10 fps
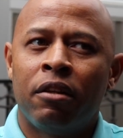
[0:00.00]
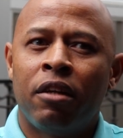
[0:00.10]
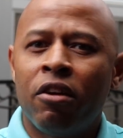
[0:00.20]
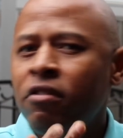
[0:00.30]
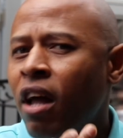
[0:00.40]

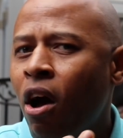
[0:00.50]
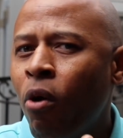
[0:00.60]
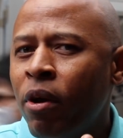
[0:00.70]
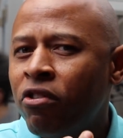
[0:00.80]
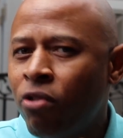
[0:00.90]
there's not
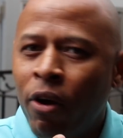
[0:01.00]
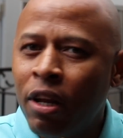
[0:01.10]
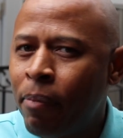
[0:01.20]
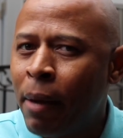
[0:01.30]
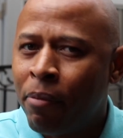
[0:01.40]
always
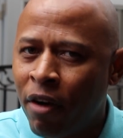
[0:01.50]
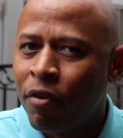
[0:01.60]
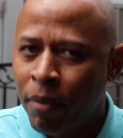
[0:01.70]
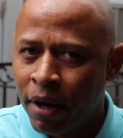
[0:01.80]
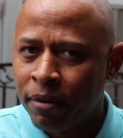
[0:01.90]
toilet paper
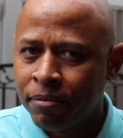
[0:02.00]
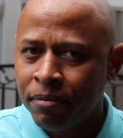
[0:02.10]
everywhere.